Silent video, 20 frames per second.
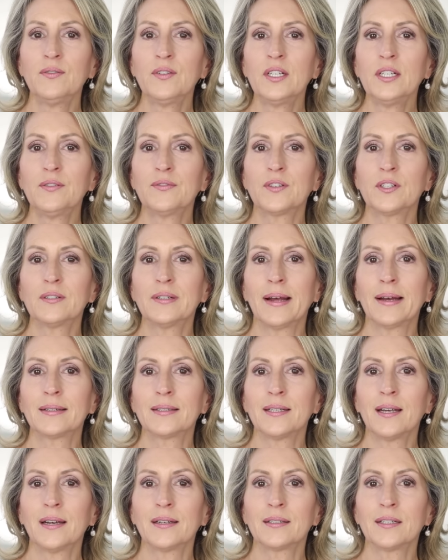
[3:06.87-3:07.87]
even if they're
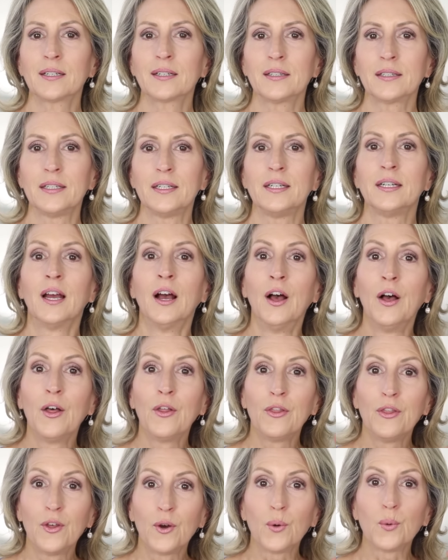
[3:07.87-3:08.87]
not technically
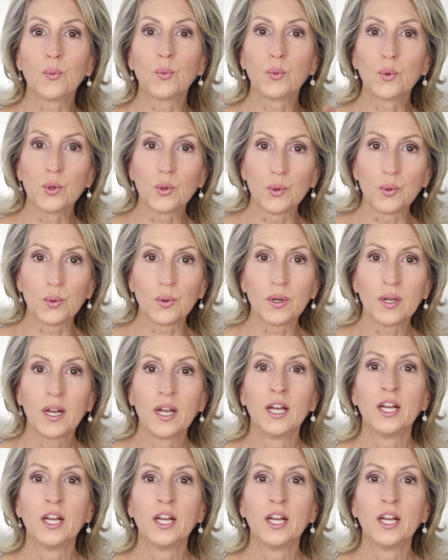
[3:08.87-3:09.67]
the root.